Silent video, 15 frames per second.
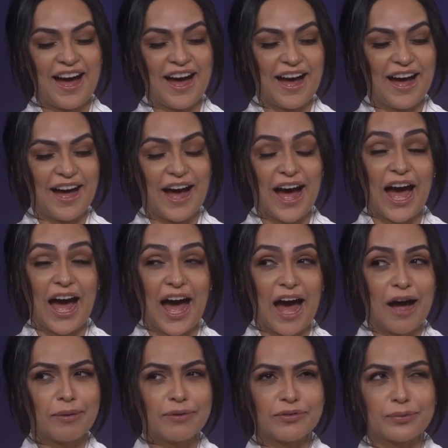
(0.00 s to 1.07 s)

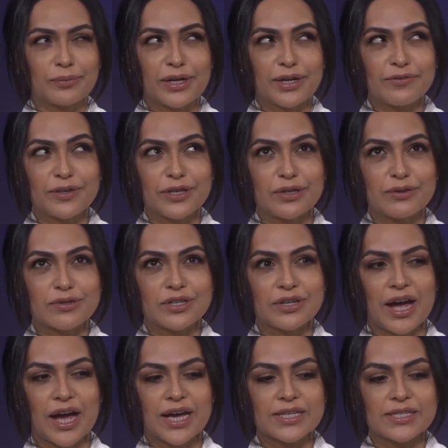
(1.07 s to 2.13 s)
However, what if a
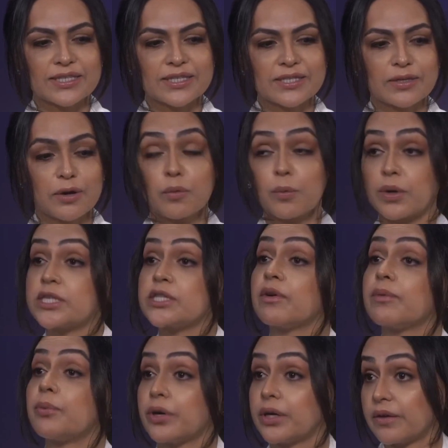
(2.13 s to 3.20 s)
user asks or wants to
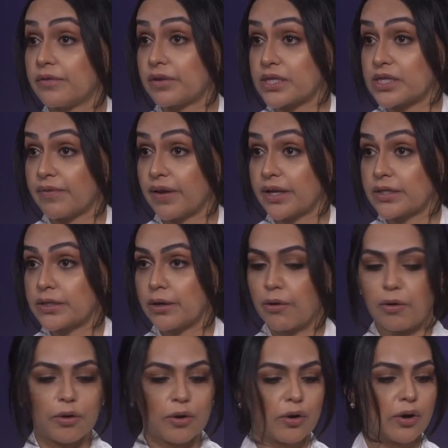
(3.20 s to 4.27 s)
report an adverse event
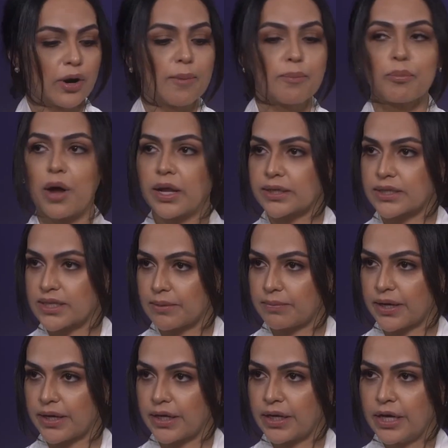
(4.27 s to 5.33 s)
or a product
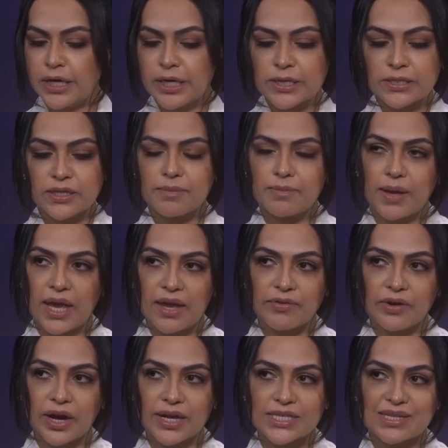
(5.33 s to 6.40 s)
complaint? So the
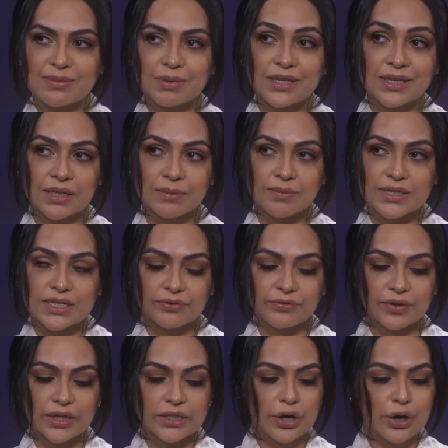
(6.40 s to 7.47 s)
behavior has to be a little bit
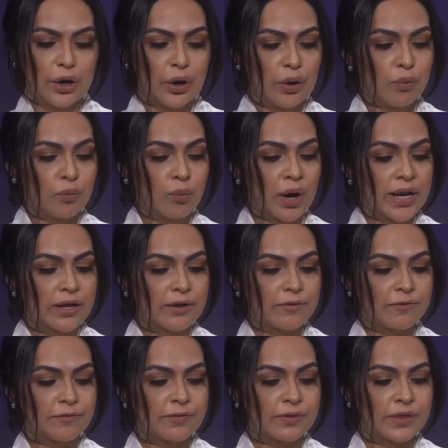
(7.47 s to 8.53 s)
different. What
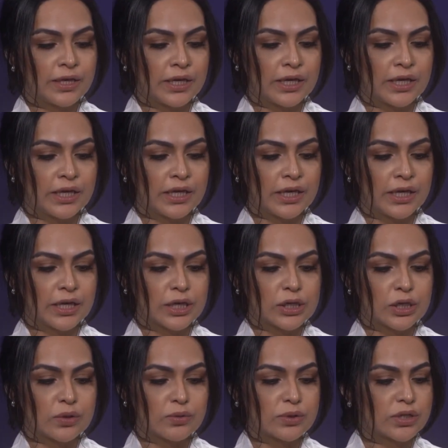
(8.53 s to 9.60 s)
if the
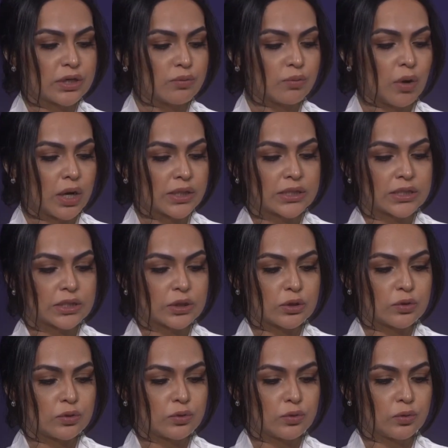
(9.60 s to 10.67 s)
user wants
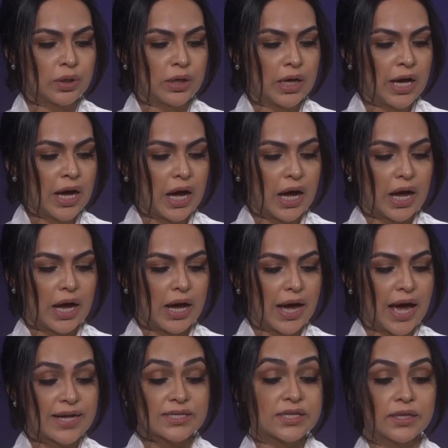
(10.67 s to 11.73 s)
to
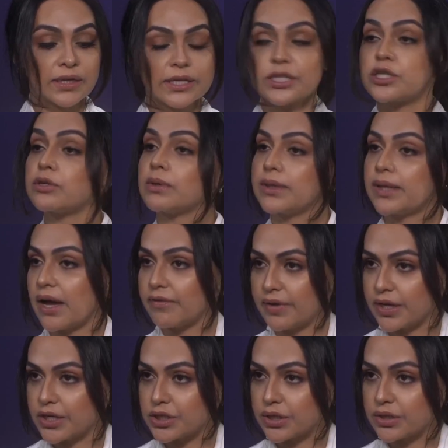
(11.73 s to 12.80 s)
escalate to a live
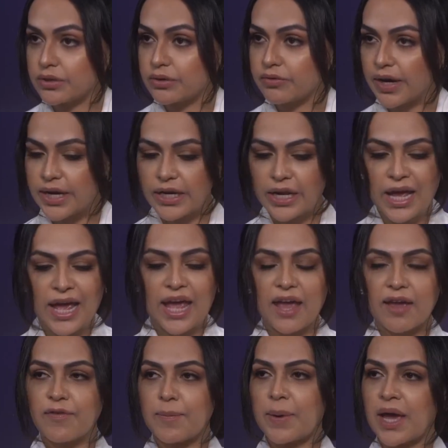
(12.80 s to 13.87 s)
agent, right?
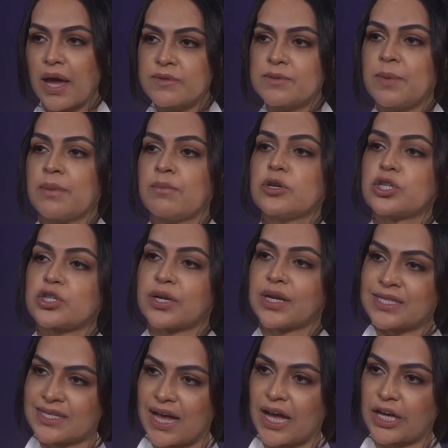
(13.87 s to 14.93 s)
If it becomes a bit more
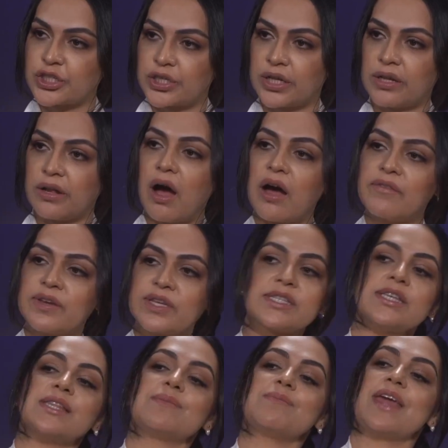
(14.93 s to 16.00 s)
transactional,
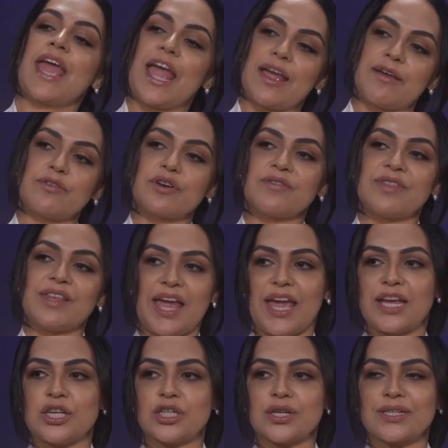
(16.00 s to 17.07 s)
obviously the behavior of the
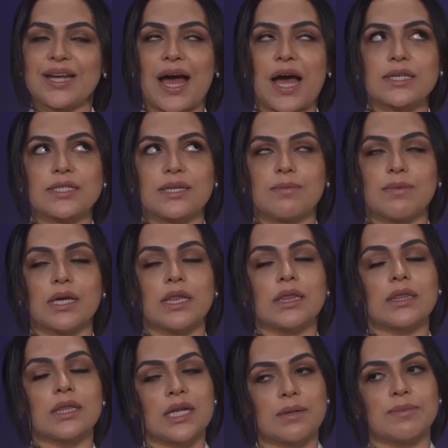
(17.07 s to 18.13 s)
agent has to be a
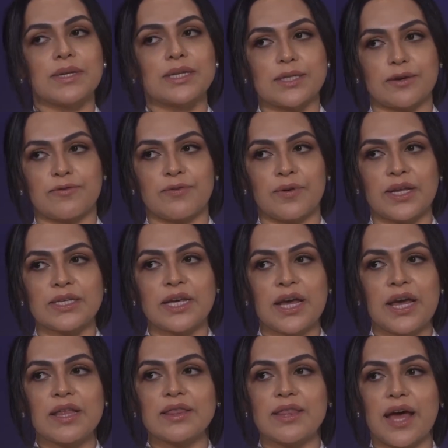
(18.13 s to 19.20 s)
little bit different
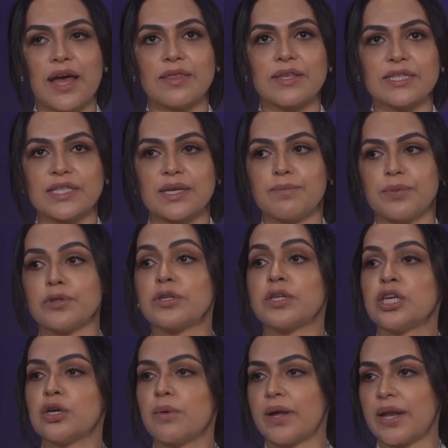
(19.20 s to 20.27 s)
than the simple
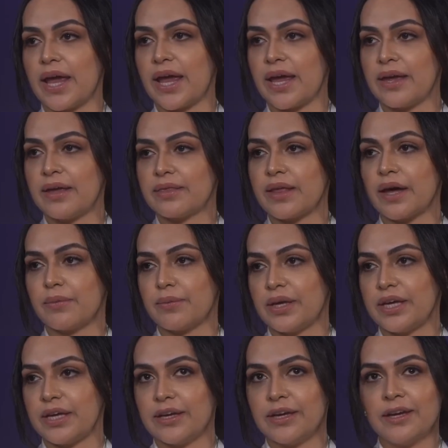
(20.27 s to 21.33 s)
Q&A that
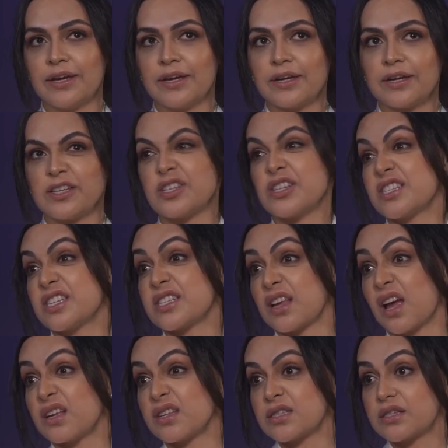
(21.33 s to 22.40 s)
we just
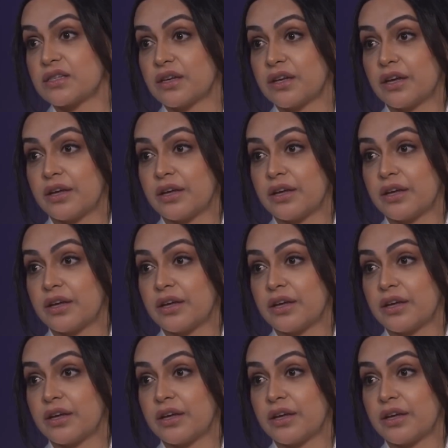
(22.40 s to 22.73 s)
discussed.